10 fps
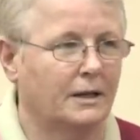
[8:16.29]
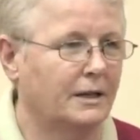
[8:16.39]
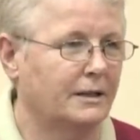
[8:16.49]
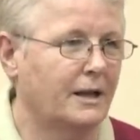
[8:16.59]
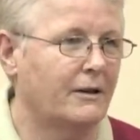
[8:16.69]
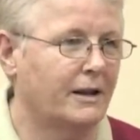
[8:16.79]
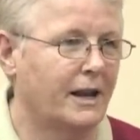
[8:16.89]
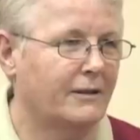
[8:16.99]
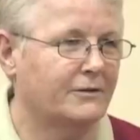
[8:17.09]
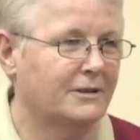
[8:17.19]
And now I
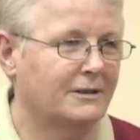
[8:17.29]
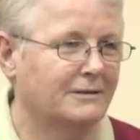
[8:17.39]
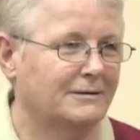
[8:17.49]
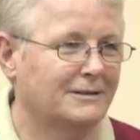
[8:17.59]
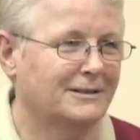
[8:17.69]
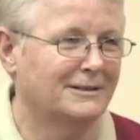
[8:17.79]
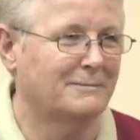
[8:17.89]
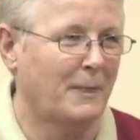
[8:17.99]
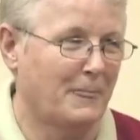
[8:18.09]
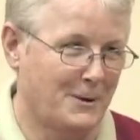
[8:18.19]
have to
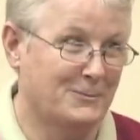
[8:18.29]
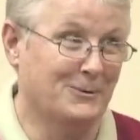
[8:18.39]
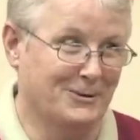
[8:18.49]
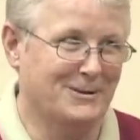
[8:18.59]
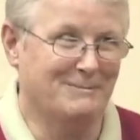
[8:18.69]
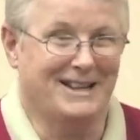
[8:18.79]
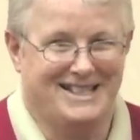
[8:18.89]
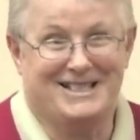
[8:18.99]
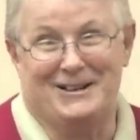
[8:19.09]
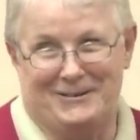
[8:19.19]
work on
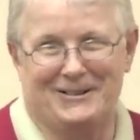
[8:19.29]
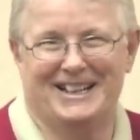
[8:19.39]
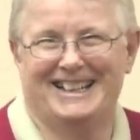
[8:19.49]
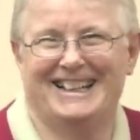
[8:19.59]
myself.